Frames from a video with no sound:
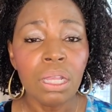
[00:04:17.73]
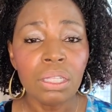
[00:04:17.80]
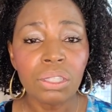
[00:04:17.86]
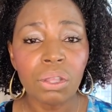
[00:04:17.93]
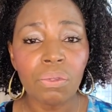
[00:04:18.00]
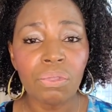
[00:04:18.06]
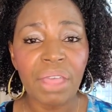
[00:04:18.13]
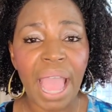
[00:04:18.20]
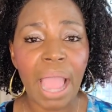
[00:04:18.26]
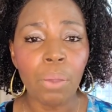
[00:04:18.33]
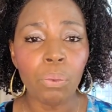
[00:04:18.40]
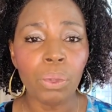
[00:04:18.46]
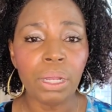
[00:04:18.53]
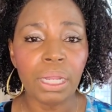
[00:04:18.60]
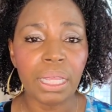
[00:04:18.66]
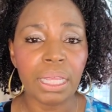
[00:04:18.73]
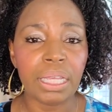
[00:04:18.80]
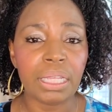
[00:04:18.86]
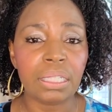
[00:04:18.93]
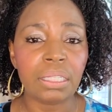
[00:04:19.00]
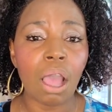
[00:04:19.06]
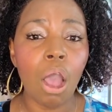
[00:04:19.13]
So that really
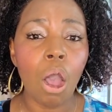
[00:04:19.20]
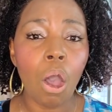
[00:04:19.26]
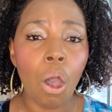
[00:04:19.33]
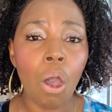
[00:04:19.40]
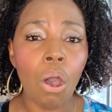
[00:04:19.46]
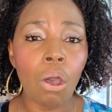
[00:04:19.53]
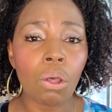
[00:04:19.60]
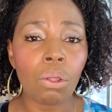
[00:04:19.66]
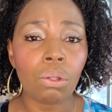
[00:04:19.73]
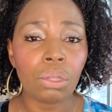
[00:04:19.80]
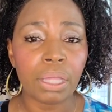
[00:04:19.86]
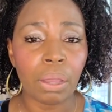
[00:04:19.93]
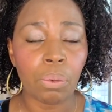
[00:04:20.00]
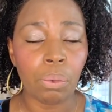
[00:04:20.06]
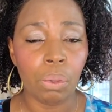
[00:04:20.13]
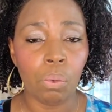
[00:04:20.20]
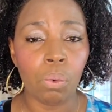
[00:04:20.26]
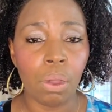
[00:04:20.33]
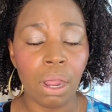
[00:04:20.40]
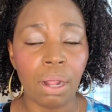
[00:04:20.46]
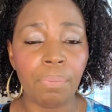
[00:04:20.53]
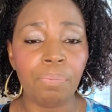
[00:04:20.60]
is all that we
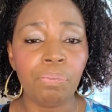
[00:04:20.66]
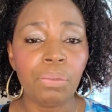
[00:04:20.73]
want.